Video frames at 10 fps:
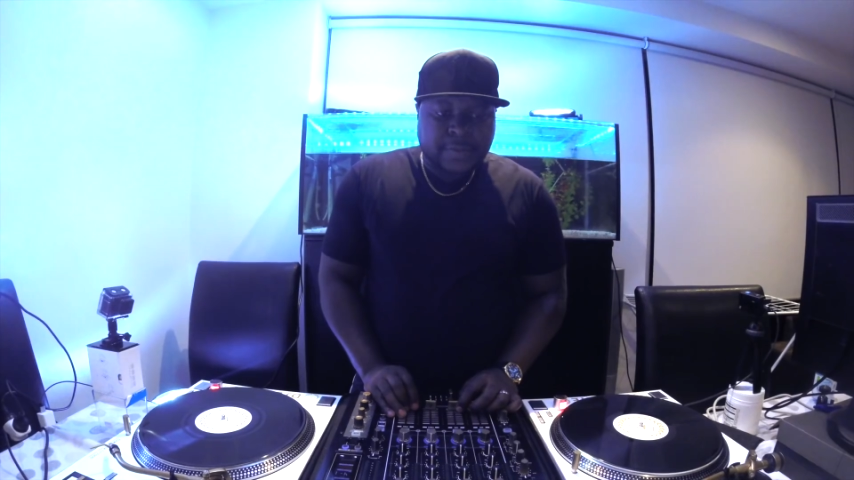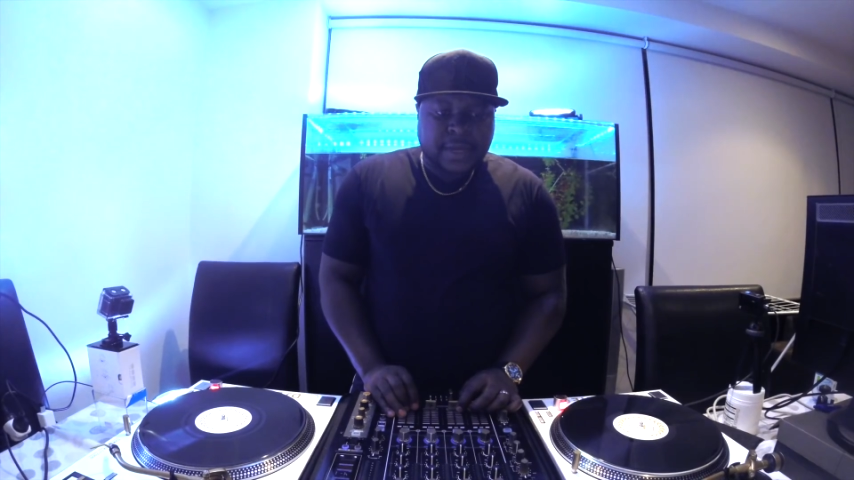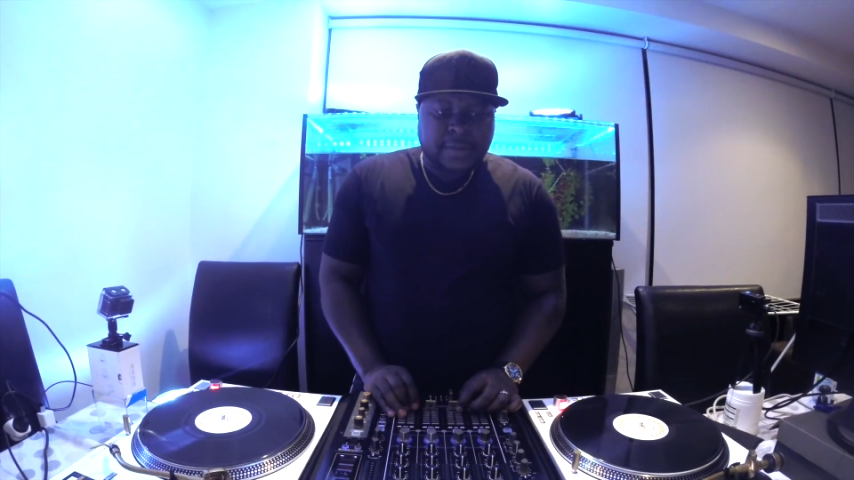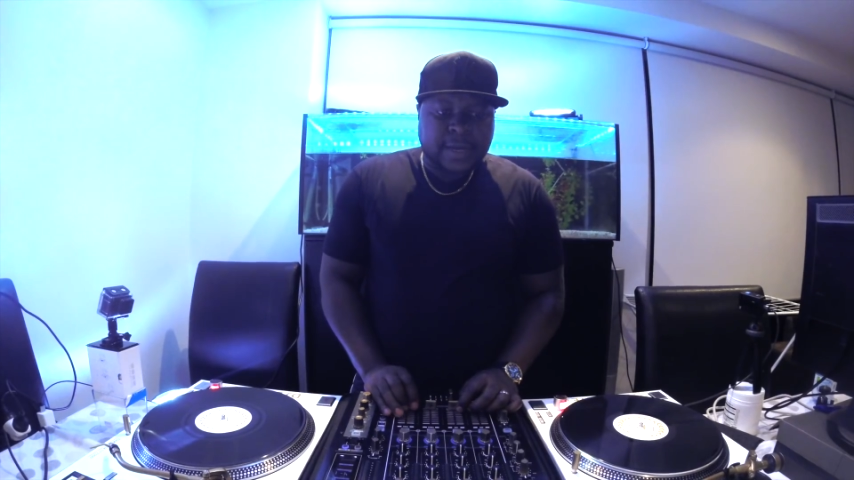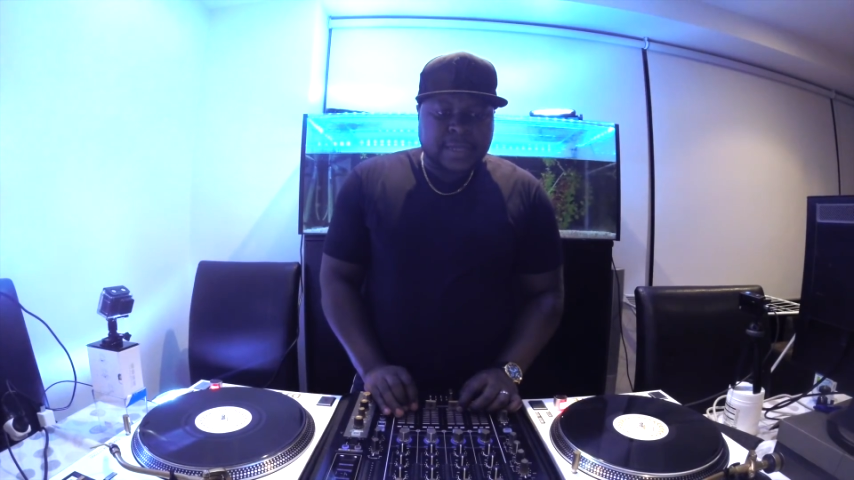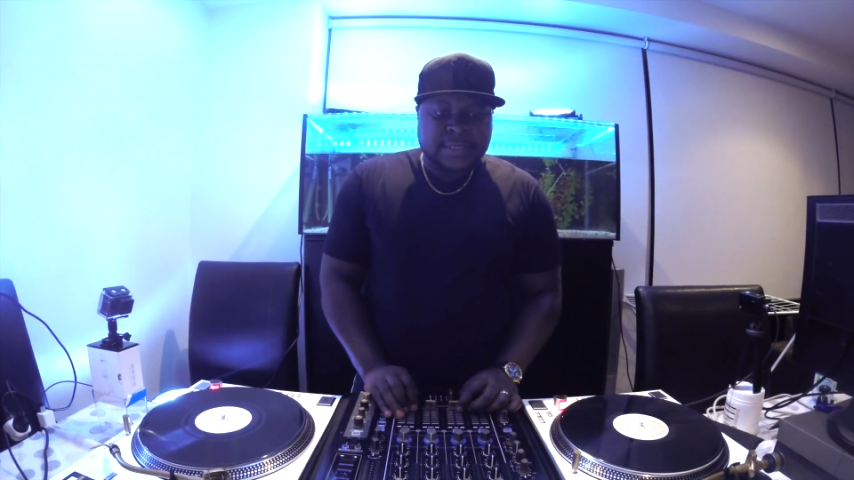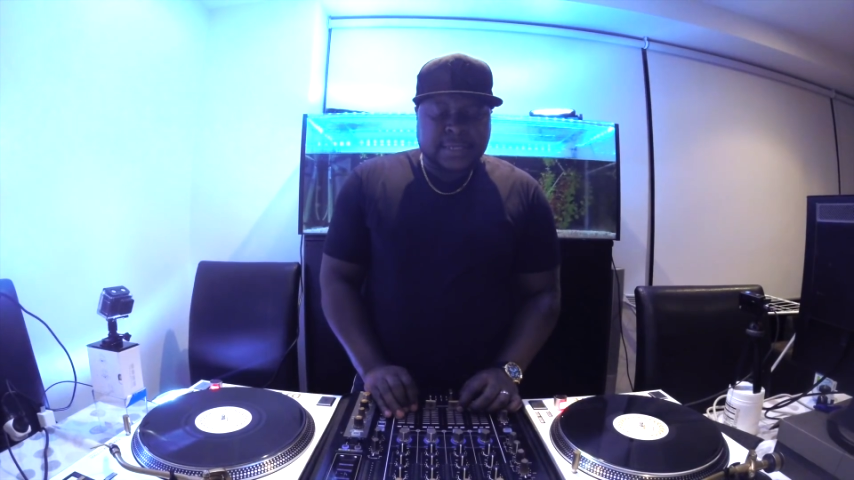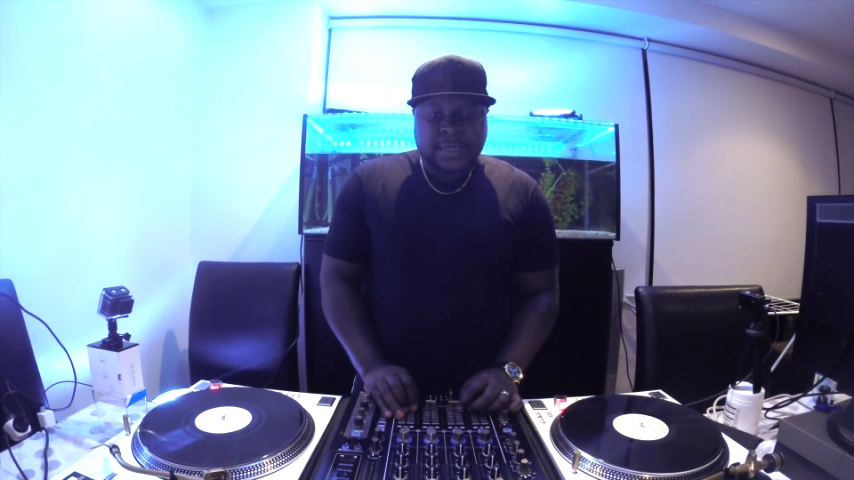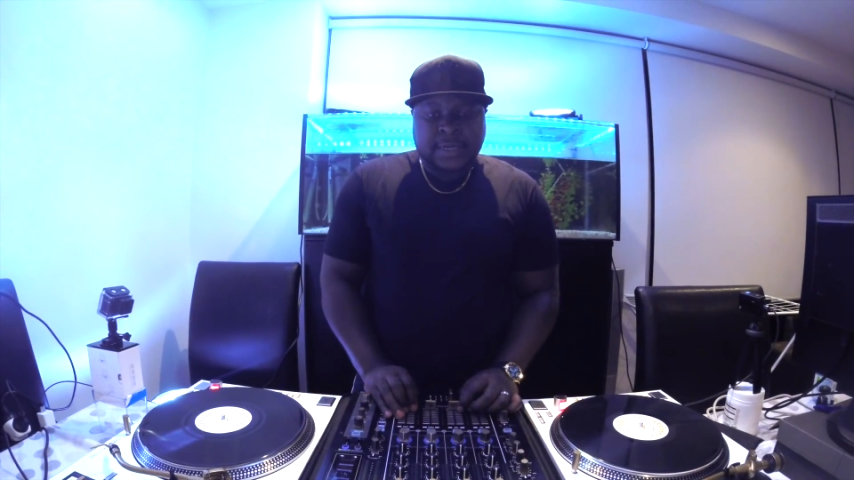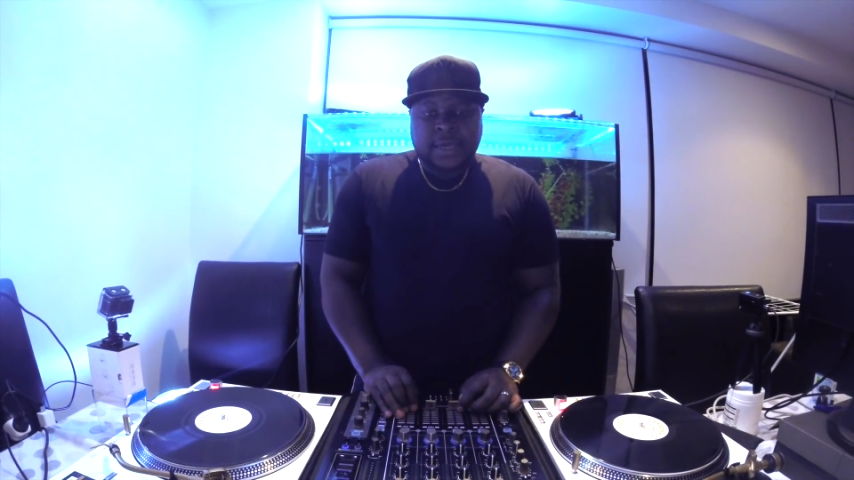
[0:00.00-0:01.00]
megabytes.
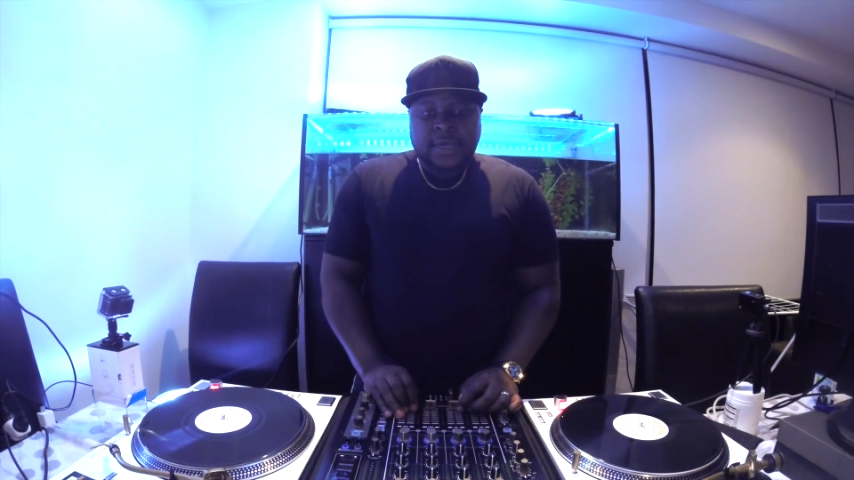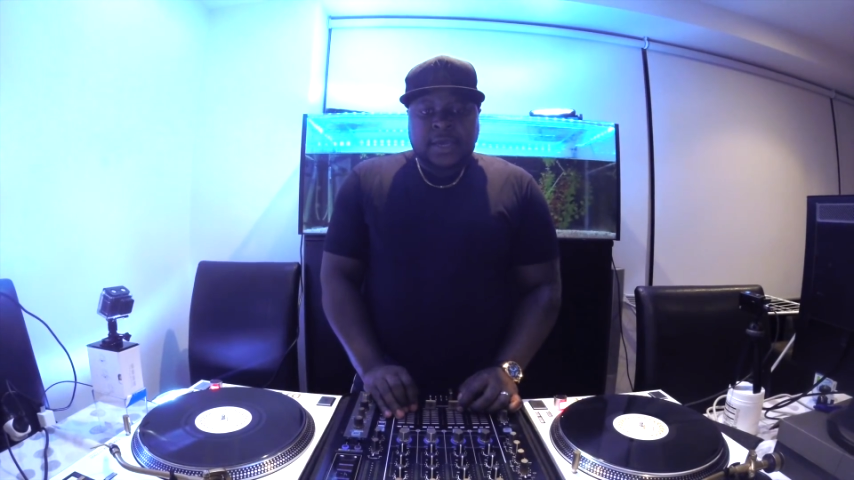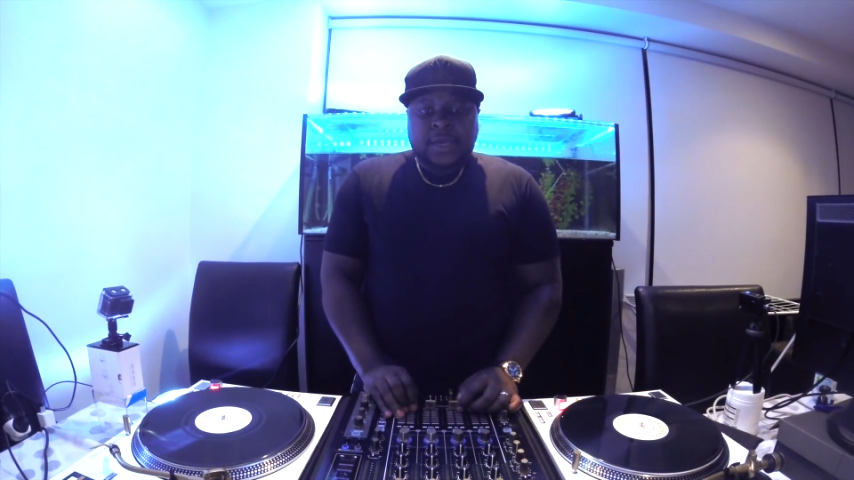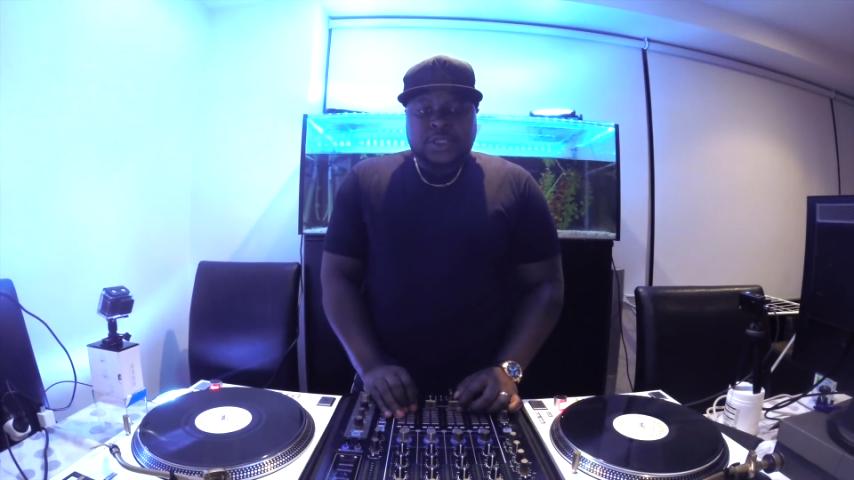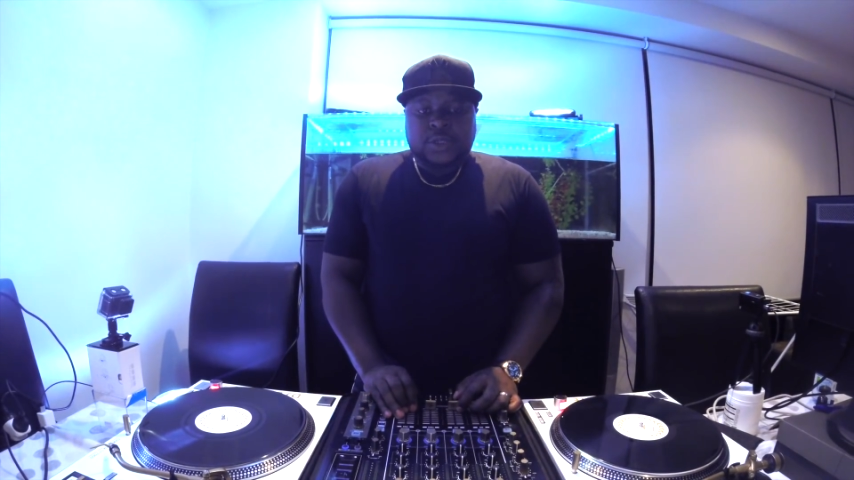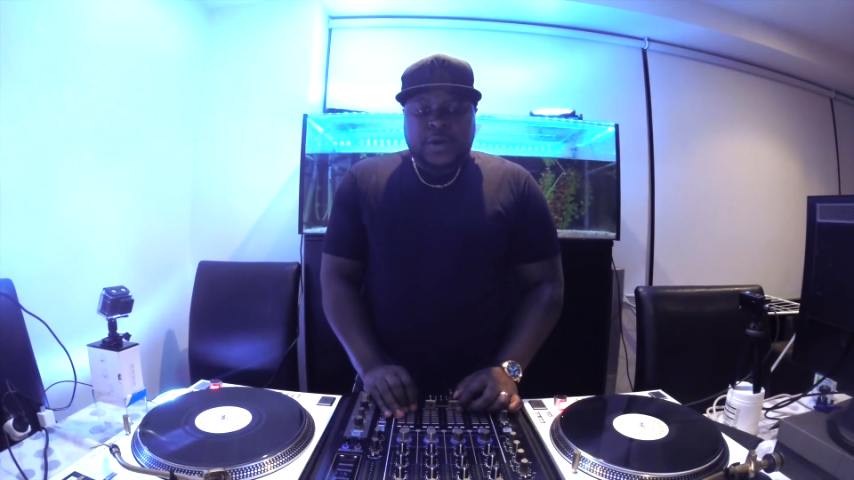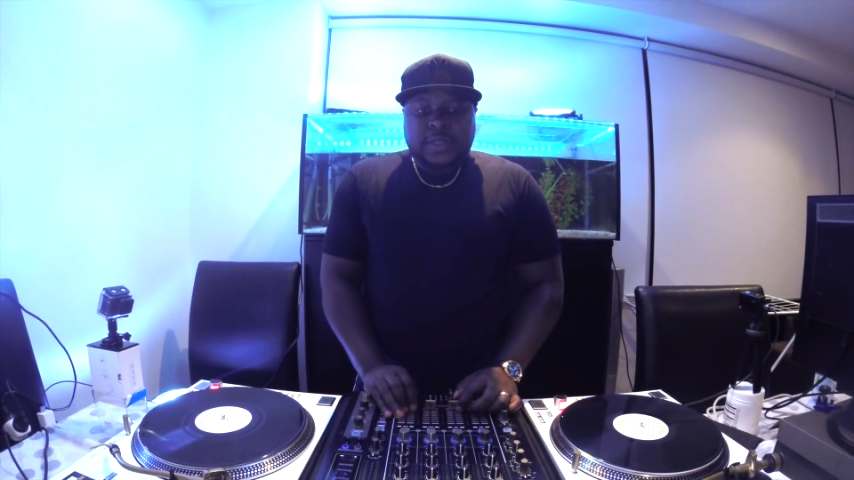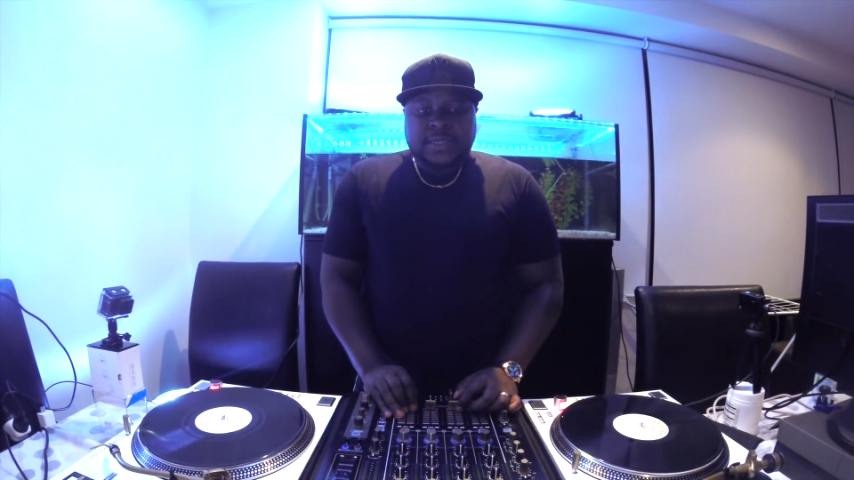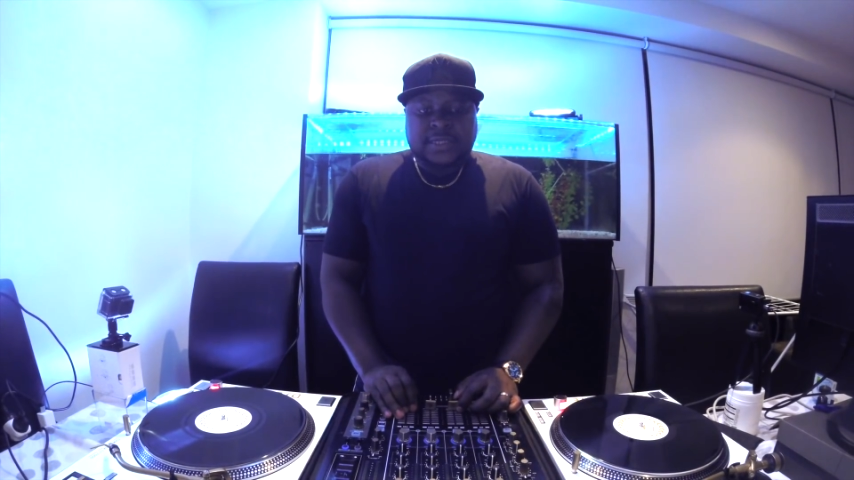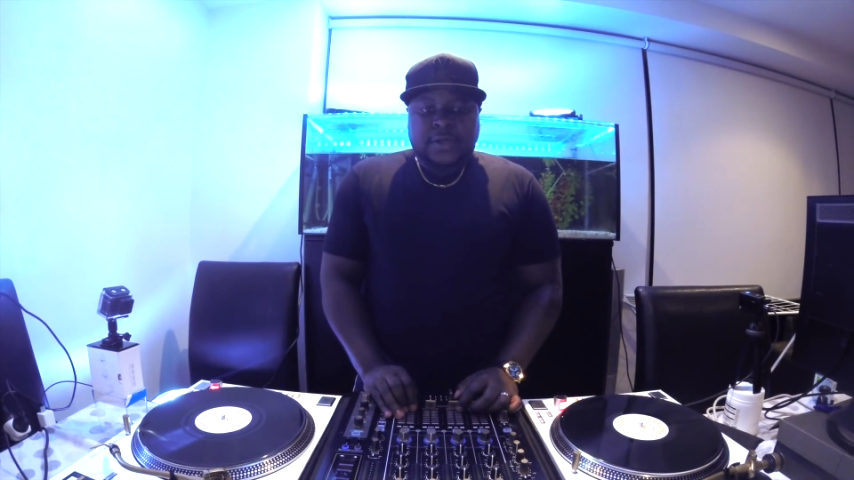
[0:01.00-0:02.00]
So while
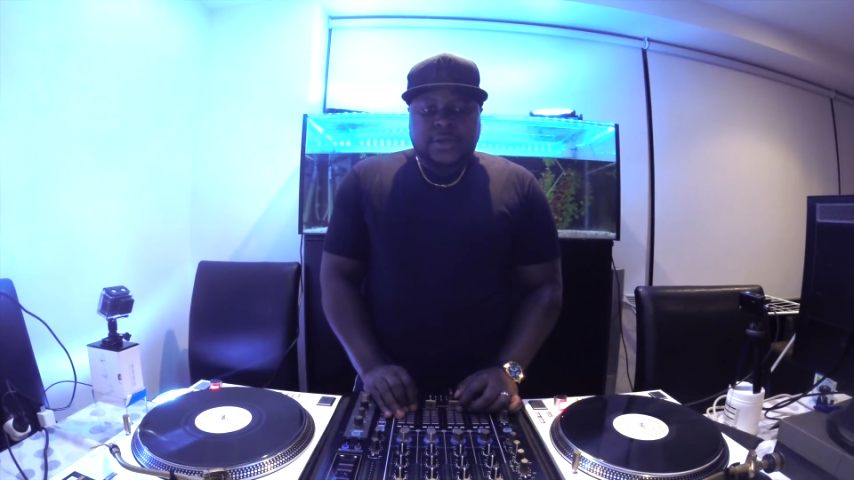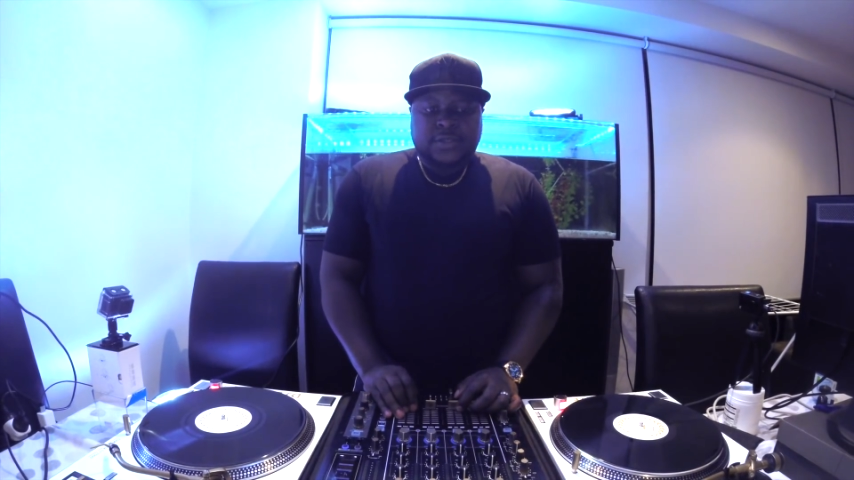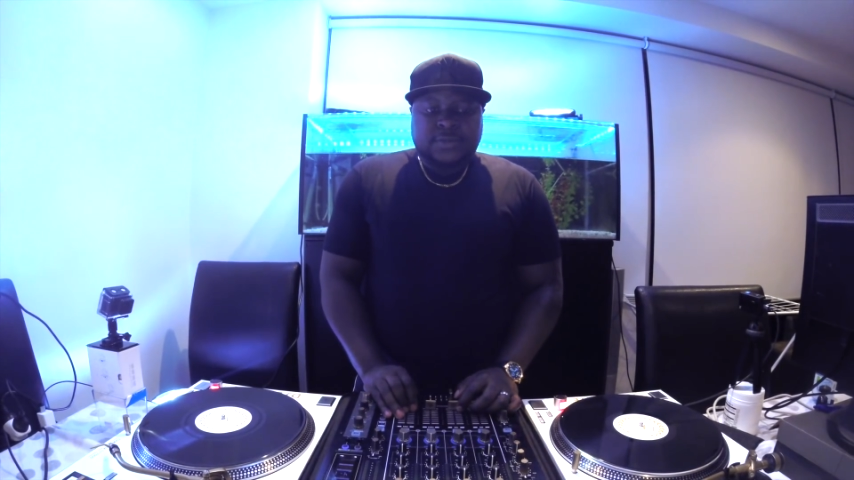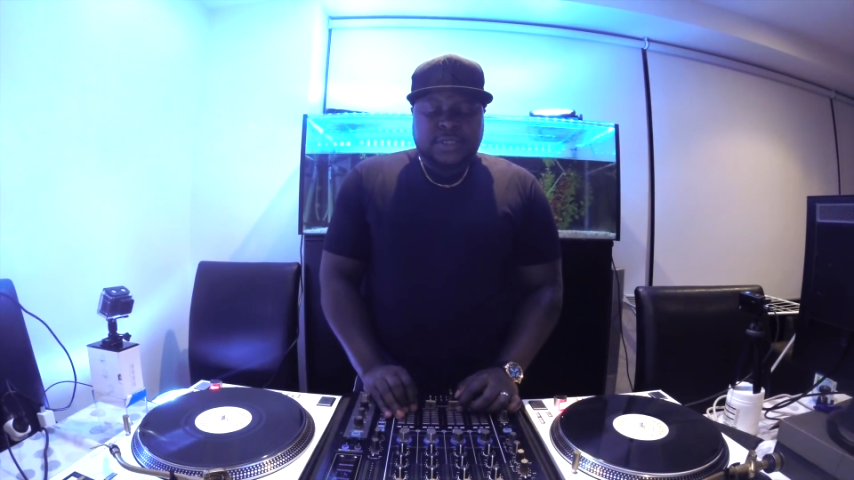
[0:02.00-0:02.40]
that downloads,